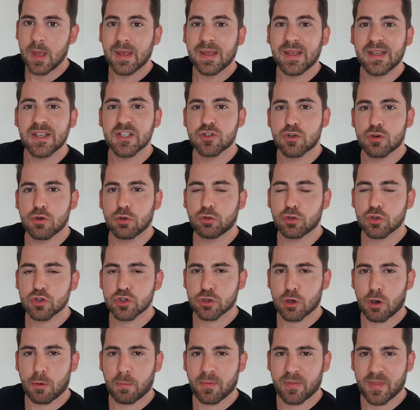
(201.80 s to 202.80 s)
It's good to
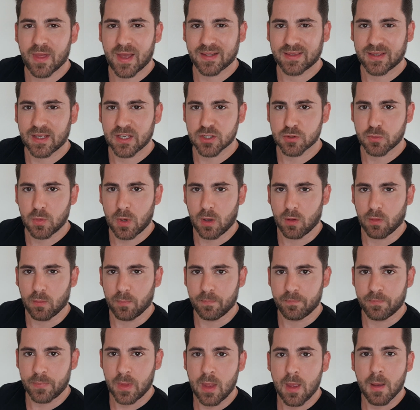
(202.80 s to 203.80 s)
stop that as well.
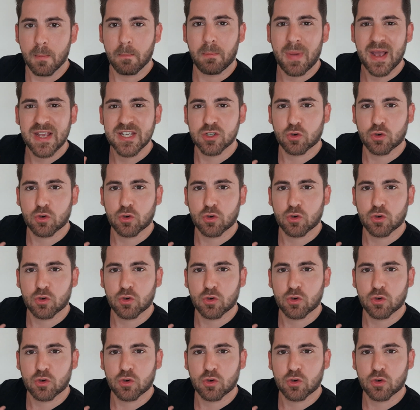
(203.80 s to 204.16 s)
By